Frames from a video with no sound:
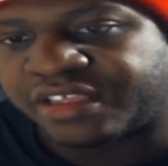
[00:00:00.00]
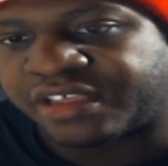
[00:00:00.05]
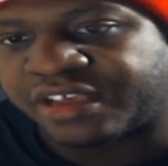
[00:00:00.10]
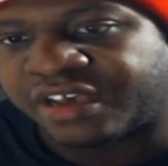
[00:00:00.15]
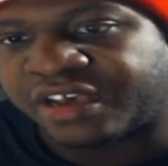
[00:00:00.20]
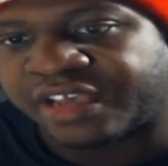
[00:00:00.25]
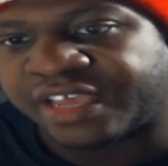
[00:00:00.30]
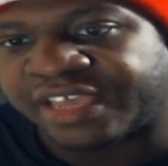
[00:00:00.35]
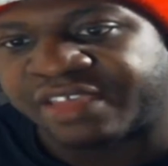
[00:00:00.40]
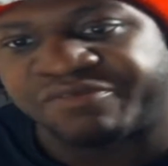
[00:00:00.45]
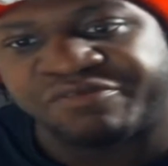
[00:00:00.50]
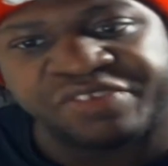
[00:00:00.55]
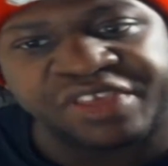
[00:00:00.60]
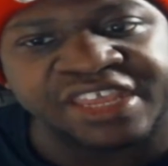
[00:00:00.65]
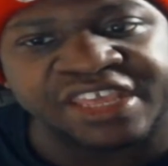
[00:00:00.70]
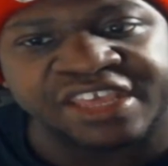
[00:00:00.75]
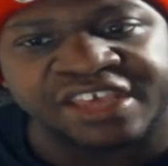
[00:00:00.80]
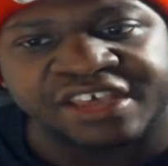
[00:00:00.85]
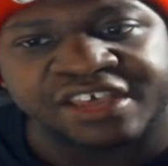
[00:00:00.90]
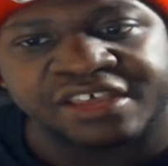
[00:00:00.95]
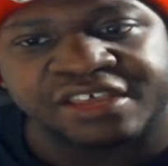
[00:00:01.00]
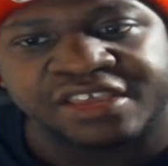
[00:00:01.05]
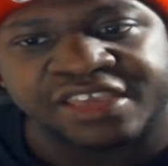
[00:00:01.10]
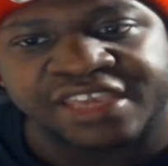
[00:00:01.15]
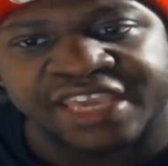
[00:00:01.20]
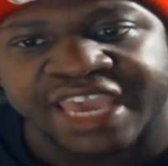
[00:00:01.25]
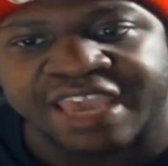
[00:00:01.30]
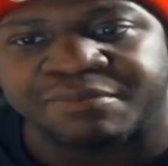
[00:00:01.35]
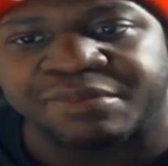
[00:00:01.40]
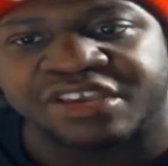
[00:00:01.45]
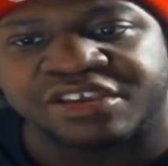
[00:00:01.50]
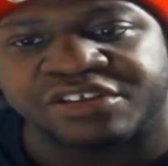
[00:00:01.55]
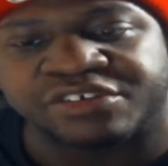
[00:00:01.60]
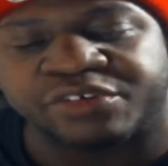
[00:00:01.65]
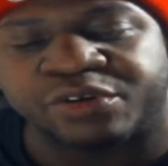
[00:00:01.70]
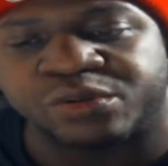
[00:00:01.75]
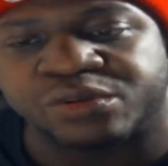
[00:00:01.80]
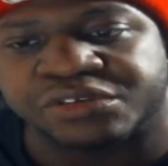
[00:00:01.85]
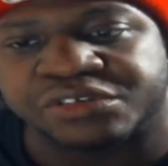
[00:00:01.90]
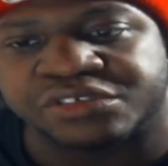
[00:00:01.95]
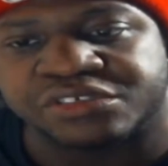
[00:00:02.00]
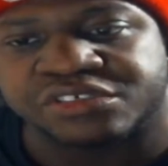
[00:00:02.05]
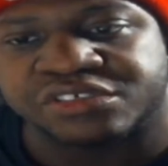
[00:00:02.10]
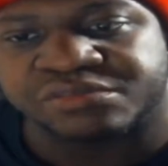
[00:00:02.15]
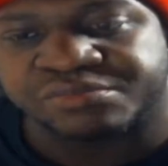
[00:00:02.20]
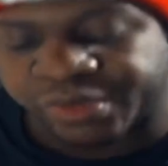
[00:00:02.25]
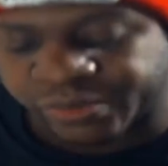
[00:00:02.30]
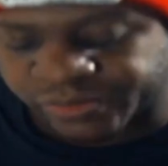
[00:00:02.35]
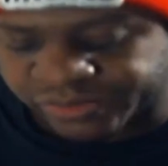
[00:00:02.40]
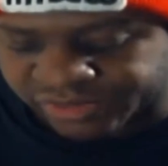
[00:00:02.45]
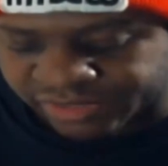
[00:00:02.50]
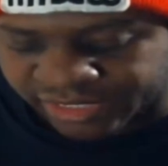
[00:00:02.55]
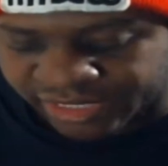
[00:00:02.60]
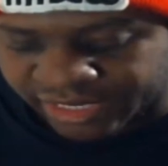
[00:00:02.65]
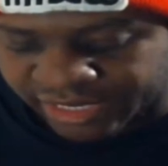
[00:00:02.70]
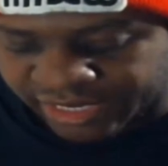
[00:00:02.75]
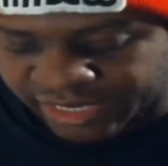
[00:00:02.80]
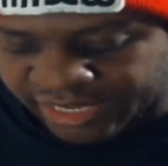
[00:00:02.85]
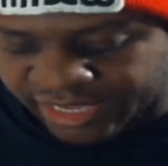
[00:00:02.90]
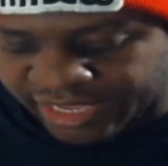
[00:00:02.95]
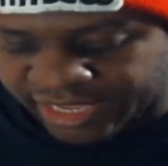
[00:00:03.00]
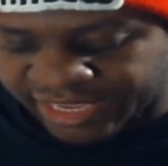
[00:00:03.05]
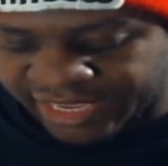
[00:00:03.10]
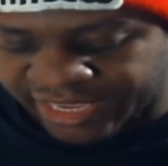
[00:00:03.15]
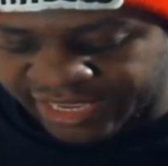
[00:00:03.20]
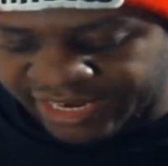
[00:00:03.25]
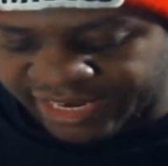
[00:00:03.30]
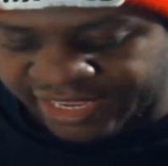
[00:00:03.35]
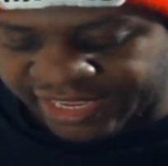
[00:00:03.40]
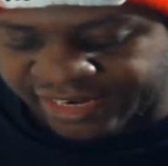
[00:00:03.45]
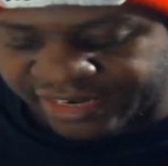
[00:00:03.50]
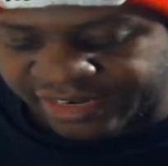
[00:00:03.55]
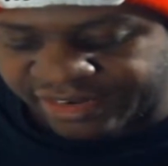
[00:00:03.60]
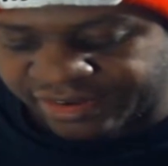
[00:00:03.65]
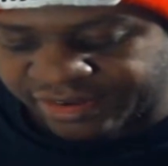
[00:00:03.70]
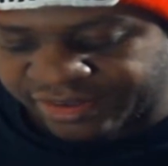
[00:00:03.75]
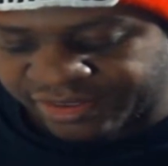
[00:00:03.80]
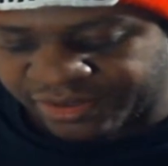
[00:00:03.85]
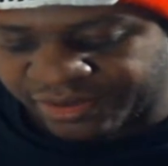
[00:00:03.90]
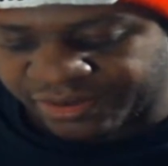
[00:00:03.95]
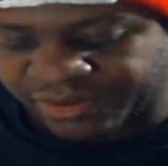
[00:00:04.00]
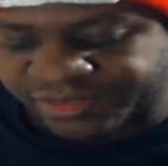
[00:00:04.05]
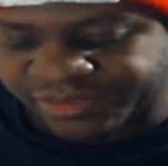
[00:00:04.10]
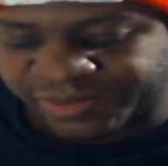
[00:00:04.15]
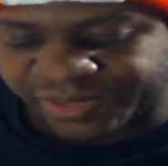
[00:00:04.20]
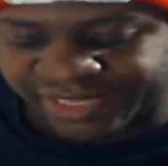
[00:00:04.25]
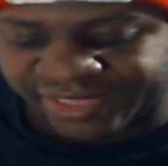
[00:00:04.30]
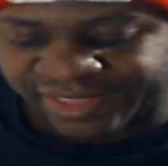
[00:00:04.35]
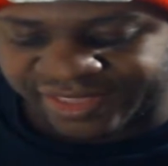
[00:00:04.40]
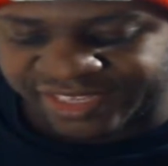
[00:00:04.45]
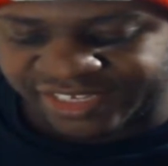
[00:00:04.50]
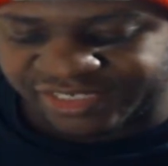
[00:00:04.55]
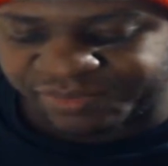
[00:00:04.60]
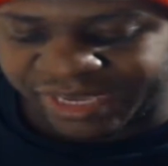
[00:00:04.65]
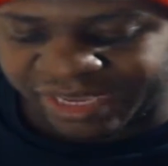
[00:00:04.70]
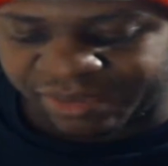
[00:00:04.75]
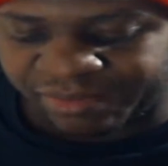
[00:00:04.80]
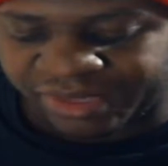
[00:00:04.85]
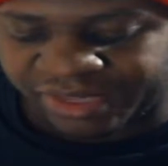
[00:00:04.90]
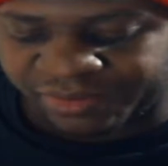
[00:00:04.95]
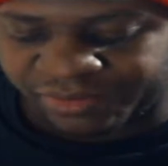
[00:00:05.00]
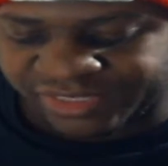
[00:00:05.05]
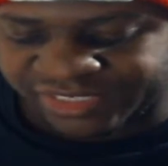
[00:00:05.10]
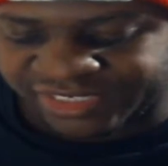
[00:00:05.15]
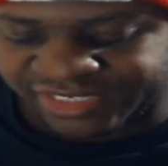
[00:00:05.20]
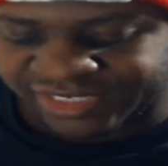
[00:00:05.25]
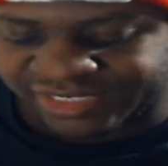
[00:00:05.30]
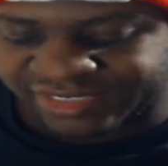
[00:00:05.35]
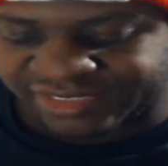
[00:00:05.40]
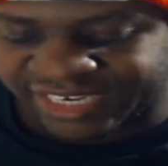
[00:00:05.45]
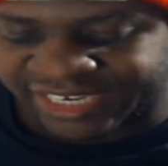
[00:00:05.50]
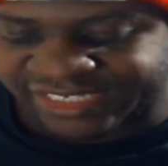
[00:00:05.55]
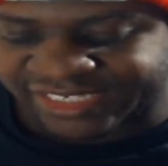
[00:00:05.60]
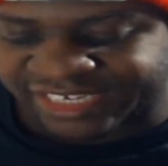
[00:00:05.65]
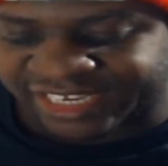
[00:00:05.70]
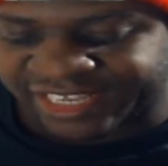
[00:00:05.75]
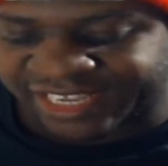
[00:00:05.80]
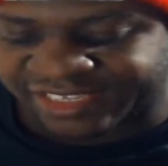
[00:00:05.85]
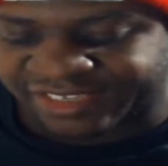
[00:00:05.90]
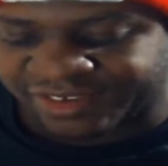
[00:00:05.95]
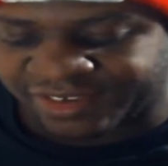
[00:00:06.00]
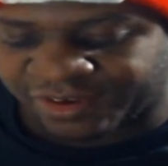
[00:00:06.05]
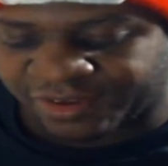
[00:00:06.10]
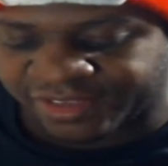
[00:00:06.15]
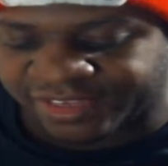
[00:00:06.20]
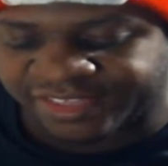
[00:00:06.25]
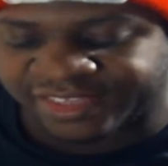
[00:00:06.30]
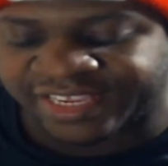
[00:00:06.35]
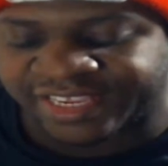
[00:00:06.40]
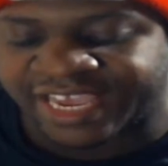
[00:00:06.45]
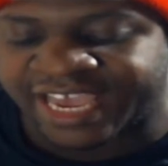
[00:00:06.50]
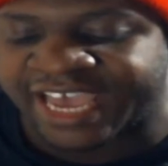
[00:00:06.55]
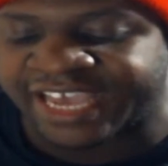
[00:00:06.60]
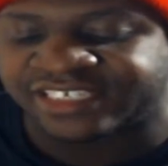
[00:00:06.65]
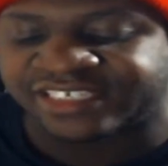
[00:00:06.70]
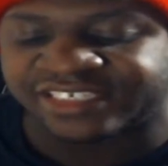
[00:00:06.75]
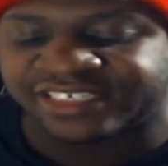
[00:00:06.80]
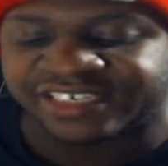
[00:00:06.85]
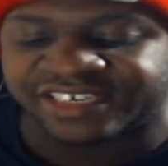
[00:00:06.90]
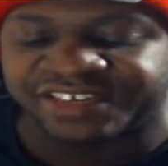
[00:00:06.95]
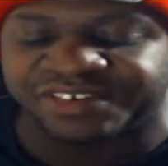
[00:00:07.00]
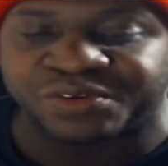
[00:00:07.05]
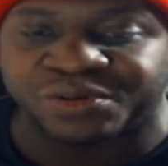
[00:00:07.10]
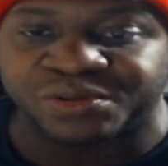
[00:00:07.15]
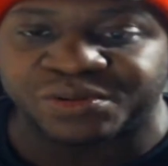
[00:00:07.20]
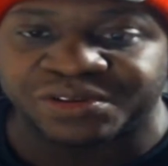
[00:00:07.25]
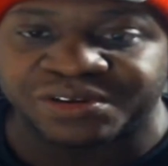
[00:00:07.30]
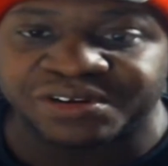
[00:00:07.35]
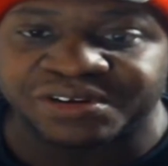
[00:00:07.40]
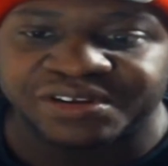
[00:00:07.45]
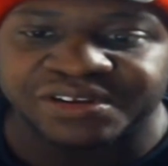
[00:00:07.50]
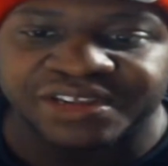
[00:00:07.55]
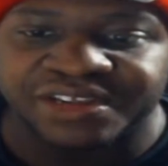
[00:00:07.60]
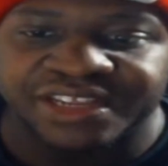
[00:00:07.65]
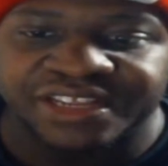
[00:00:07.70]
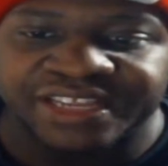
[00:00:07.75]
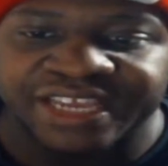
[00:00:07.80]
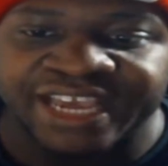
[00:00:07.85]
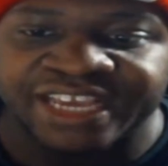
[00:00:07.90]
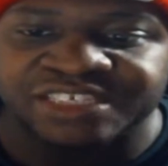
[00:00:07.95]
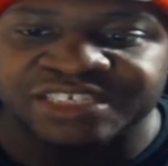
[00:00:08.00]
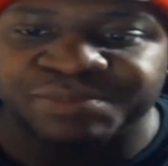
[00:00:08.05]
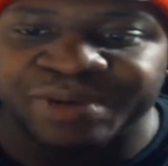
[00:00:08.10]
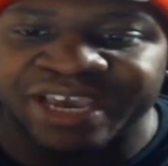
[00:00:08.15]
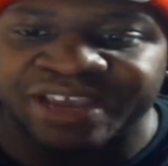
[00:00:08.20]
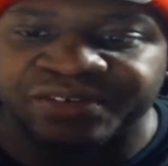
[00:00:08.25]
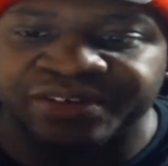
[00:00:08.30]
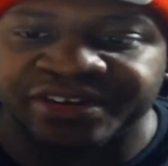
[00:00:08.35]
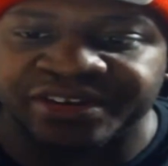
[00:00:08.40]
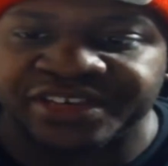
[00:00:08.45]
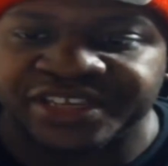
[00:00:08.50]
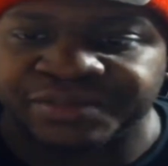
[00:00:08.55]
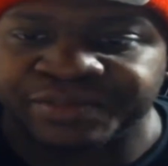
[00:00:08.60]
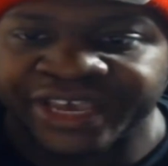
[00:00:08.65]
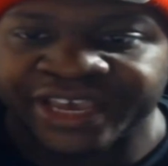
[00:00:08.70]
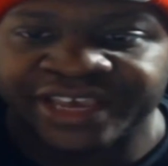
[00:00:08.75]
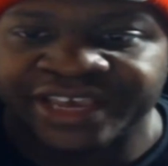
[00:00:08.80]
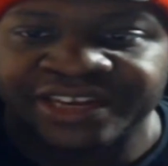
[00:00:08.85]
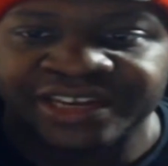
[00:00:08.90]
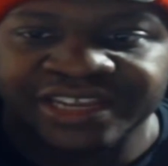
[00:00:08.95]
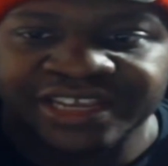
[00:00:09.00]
NVIDIA gaming controllers mostly. And then you also get this baby, which is, as I like to call it, the X controller, the X pattern D-pad,